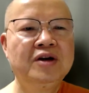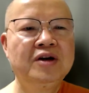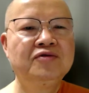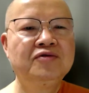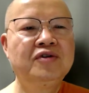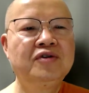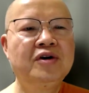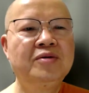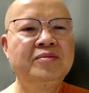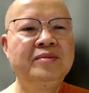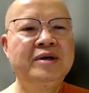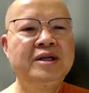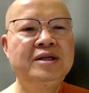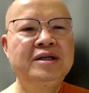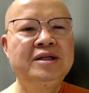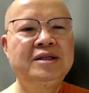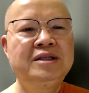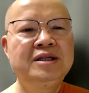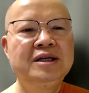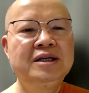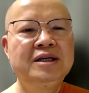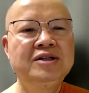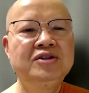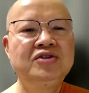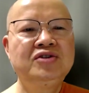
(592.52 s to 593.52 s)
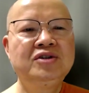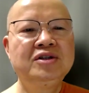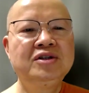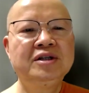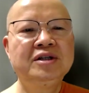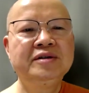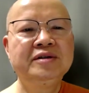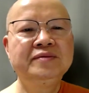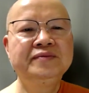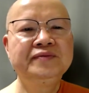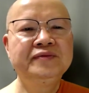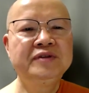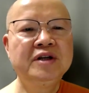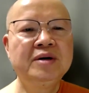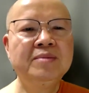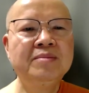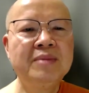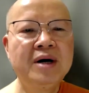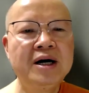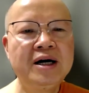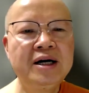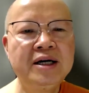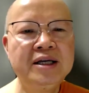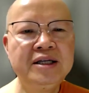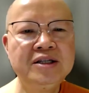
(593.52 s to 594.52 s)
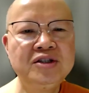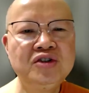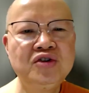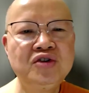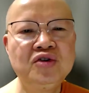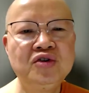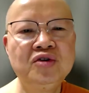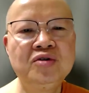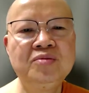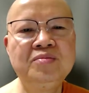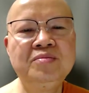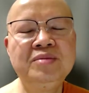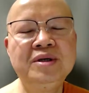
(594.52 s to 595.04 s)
For meditation, the mind should